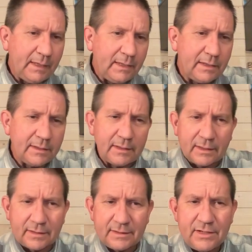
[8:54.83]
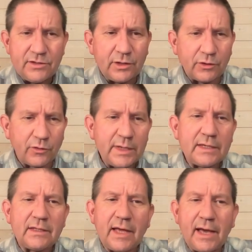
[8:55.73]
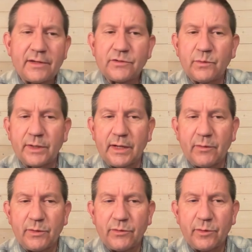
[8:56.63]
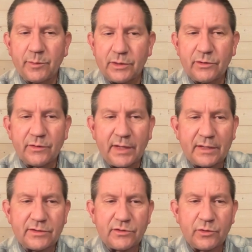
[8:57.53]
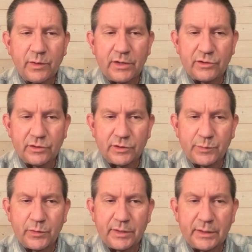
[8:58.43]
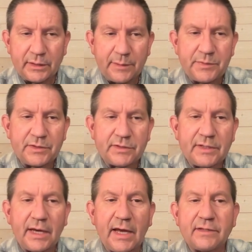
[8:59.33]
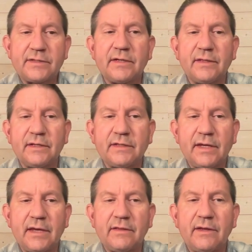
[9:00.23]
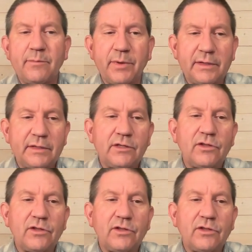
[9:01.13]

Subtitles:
In teaching a Greek class, what I would normally do in that situation is put in ellipsis dots and then take the embedded